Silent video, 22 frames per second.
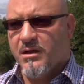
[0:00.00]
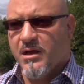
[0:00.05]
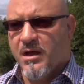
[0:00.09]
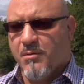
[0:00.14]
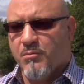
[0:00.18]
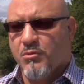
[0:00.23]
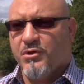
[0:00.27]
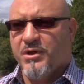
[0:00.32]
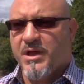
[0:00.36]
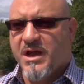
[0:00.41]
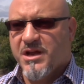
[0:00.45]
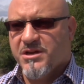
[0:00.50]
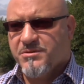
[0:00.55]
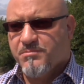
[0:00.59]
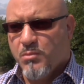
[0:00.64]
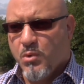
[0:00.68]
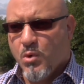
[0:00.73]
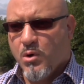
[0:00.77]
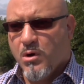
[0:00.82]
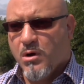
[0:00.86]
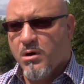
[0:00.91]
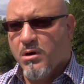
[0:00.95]
emerald ash
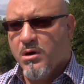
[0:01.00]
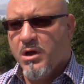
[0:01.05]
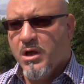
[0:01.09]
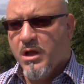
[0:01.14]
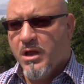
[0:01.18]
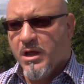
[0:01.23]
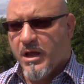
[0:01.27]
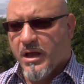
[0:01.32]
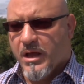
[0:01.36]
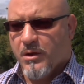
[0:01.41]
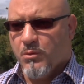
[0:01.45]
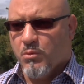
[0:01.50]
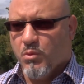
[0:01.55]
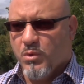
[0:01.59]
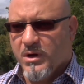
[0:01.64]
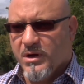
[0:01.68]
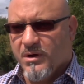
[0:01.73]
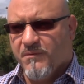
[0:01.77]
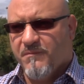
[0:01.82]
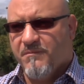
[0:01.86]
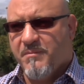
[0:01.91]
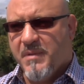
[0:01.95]
borer, and
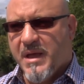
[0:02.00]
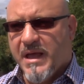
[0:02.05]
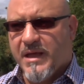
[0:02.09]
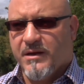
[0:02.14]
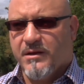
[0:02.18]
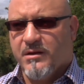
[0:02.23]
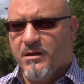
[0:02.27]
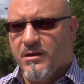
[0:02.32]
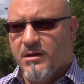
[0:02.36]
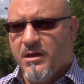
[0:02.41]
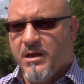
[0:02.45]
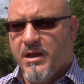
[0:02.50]
we've been